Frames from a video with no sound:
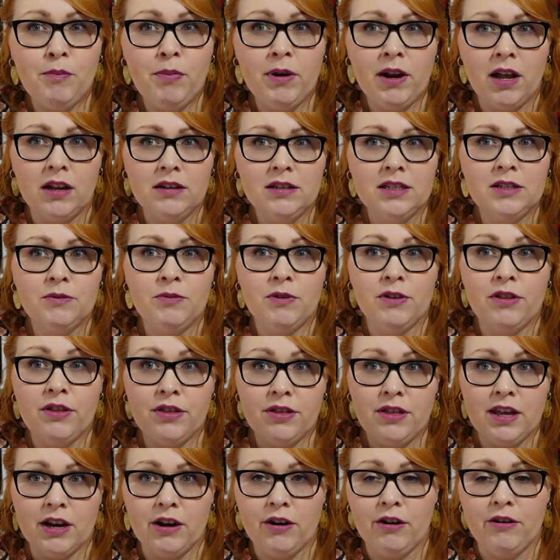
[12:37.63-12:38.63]
blunt with
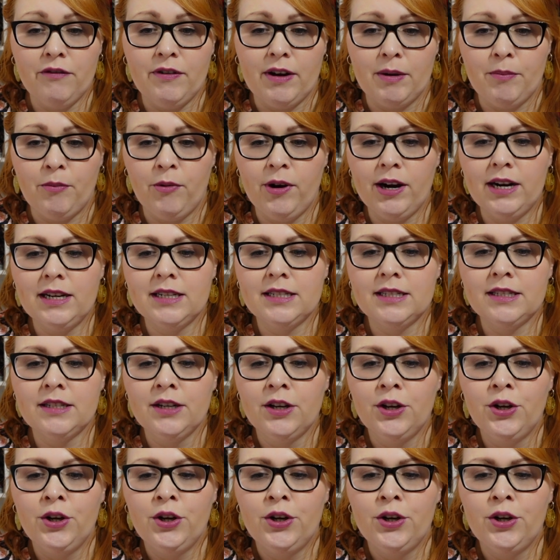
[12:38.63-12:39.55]
thicker fabrics.